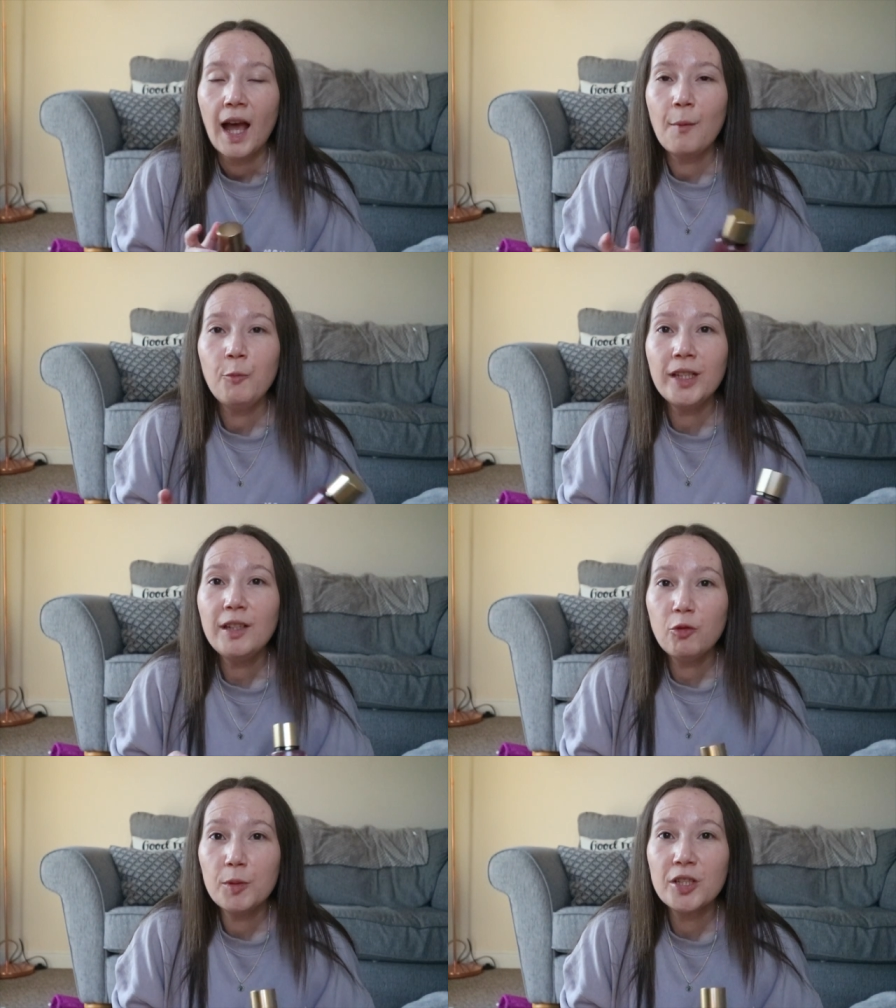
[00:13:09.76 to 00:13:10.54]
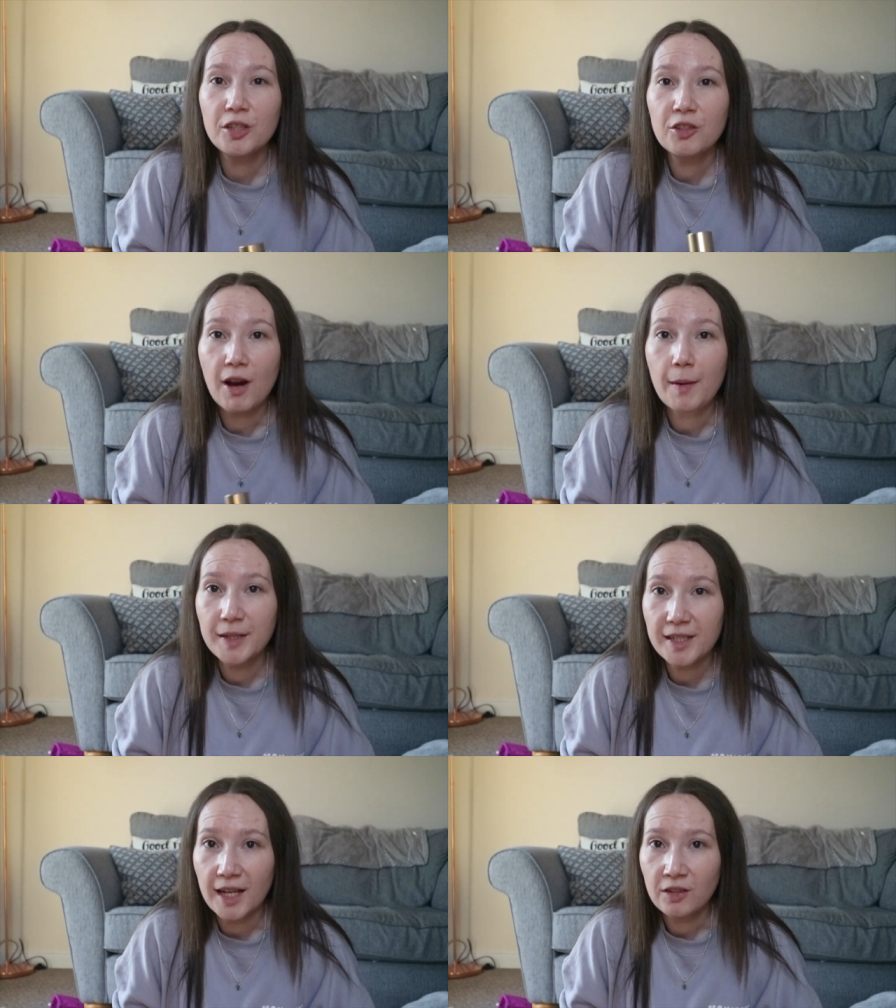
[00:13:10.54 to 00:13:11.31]
I'm really rubbish at
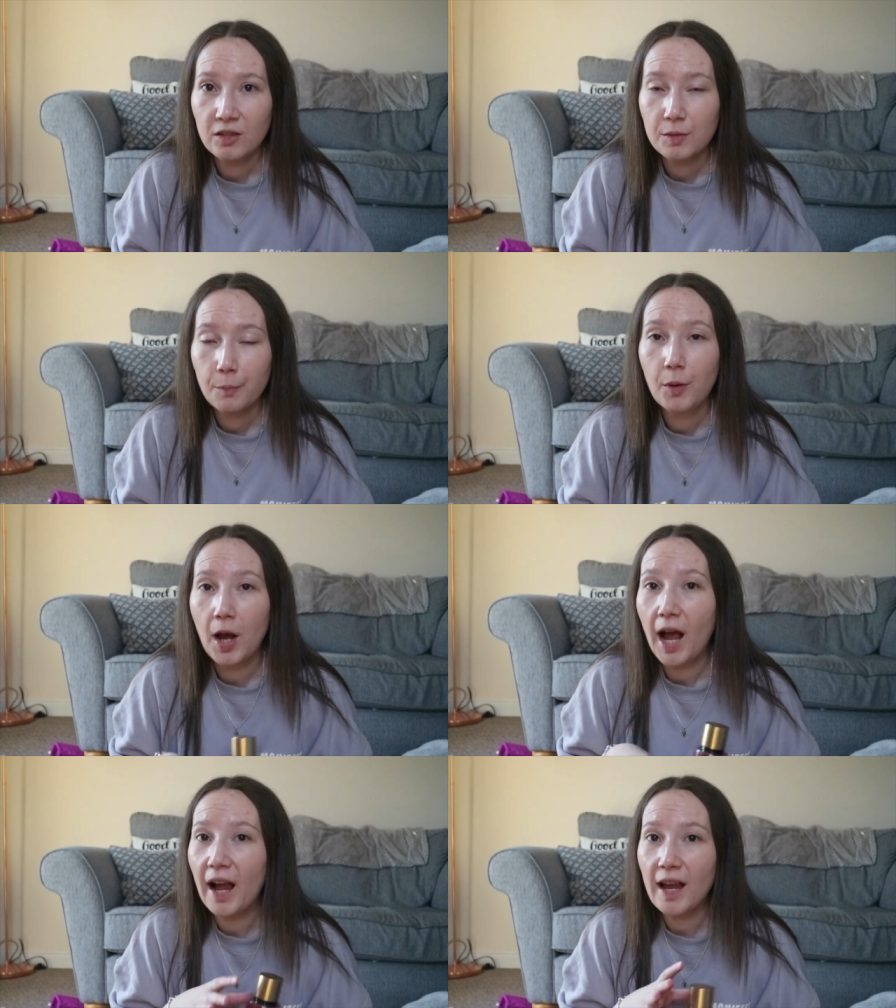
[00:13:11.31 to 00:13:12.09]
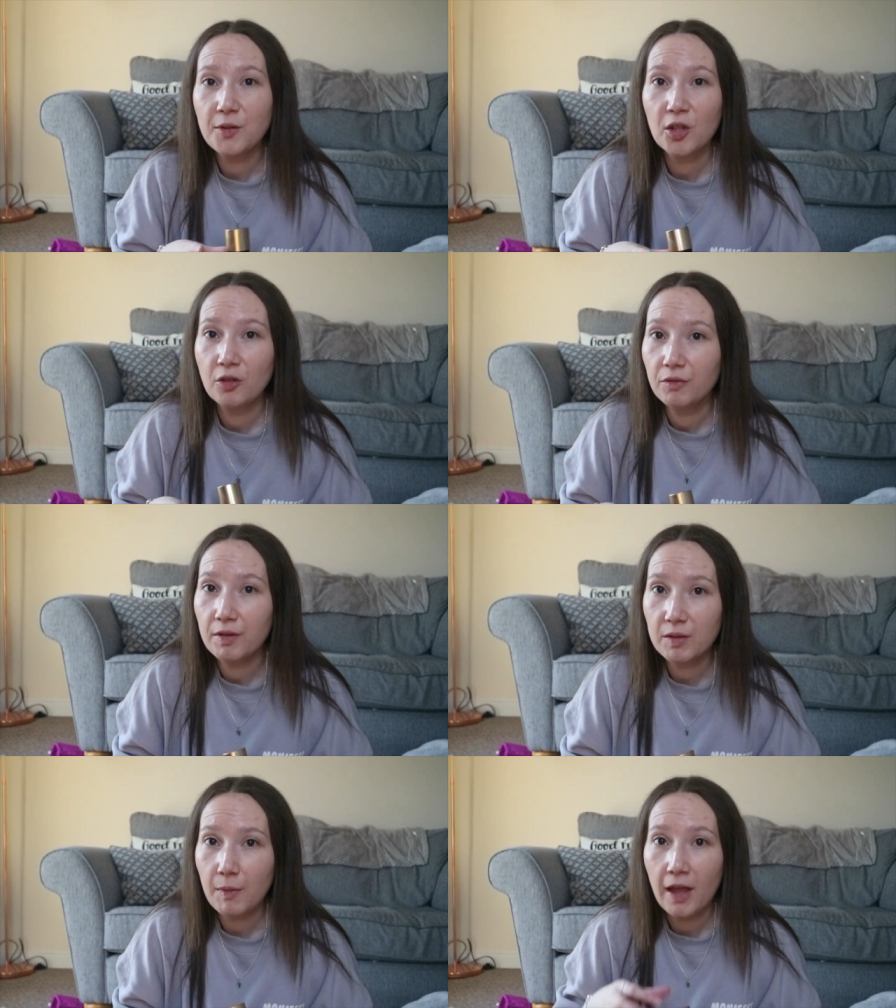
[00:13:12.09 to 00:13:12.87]
describing scents, but I absolutely love
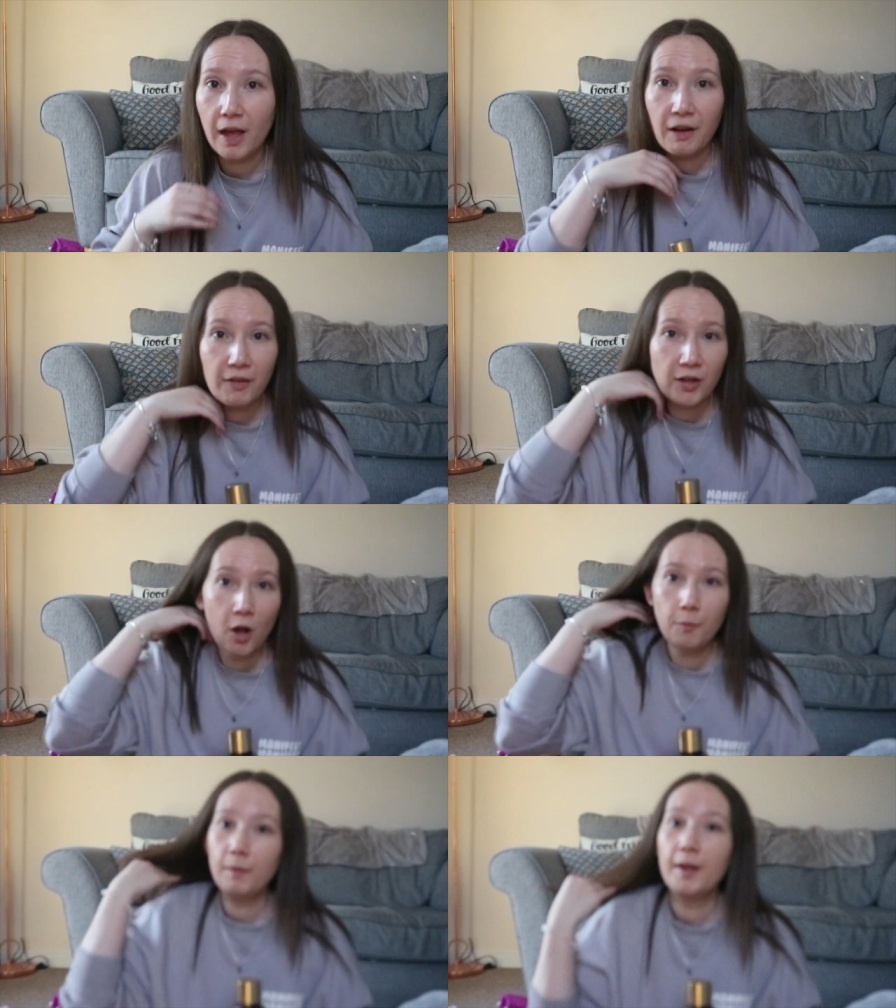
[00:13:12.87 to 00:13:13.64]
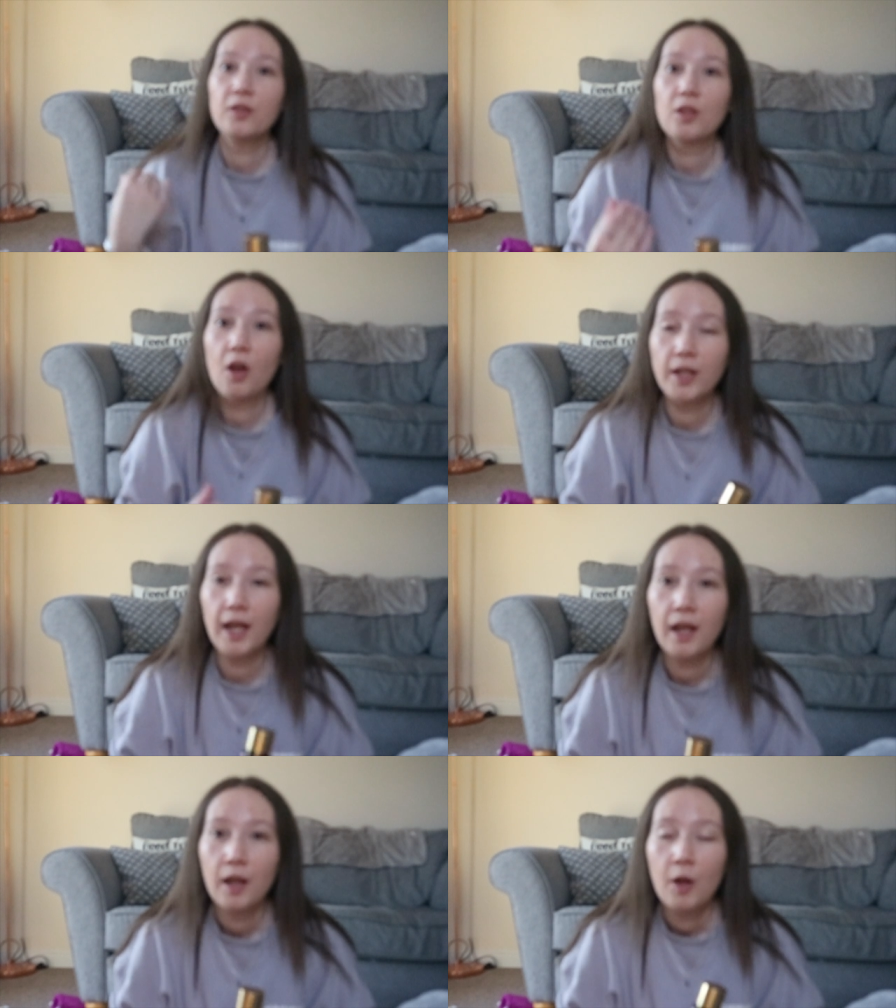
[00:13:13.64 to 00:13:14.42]
this smell, and I've had compliments on
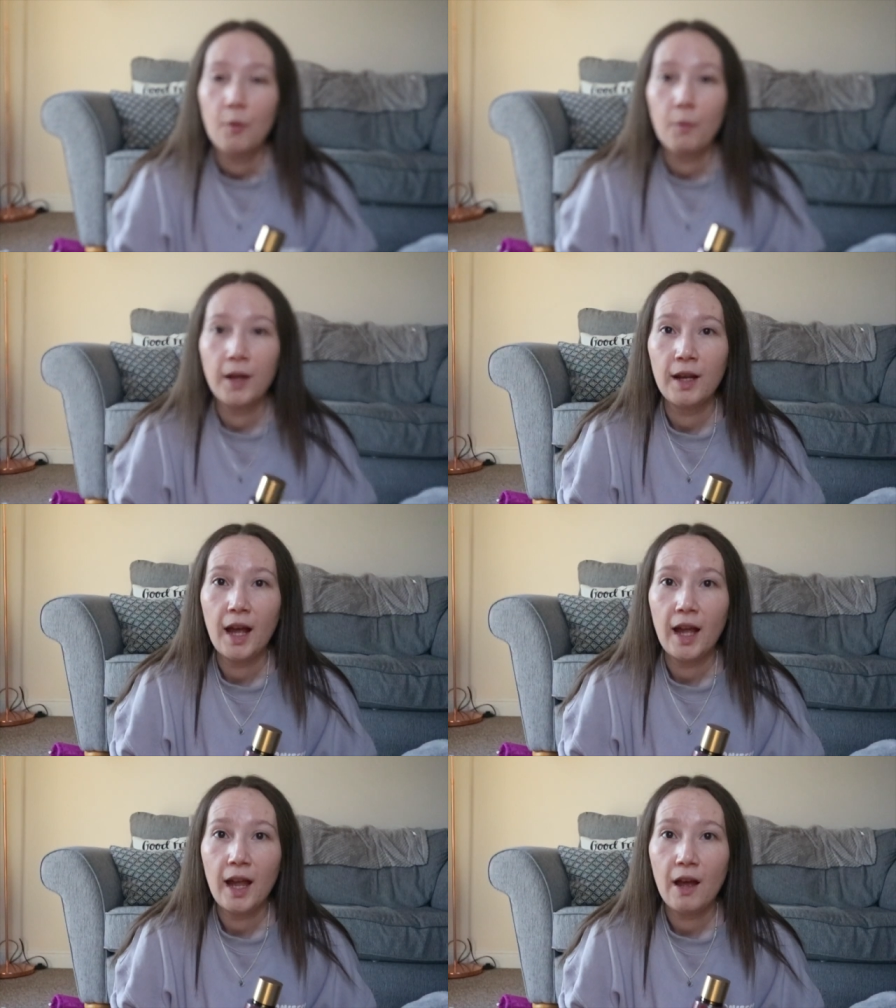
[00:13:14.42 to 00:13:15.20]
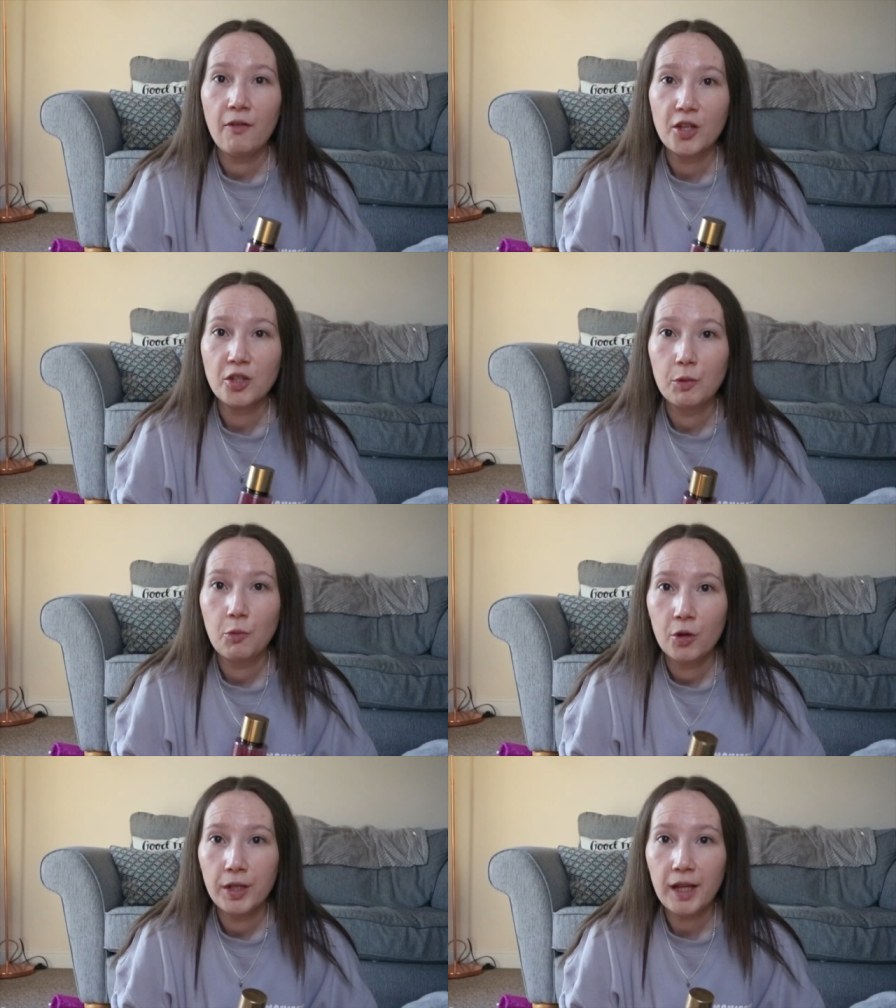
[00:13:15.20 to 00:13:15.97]
it when I have actually worn